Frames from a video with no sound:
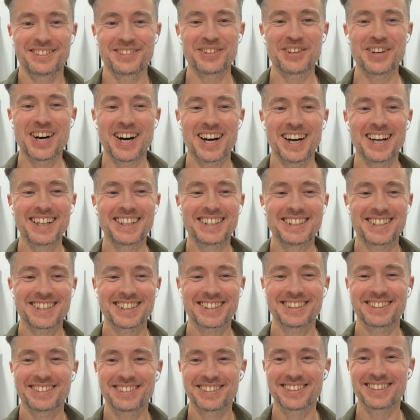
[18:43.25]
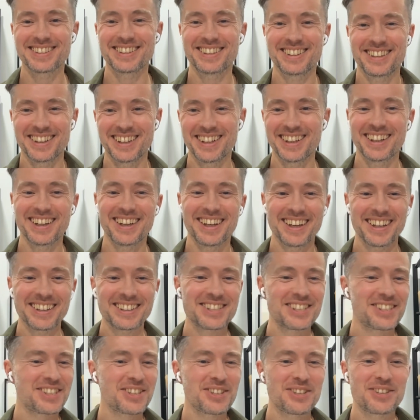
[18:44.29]
What?
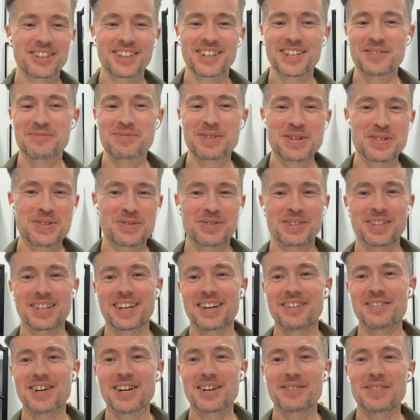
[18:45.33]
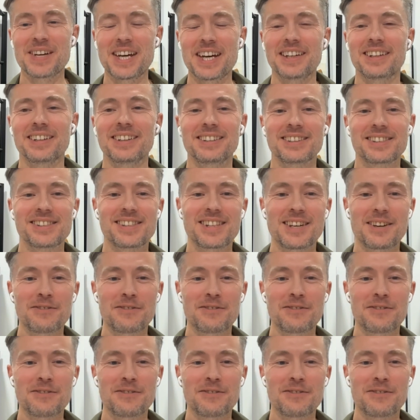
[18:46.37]
Just go to number 3. Come on, man. Stay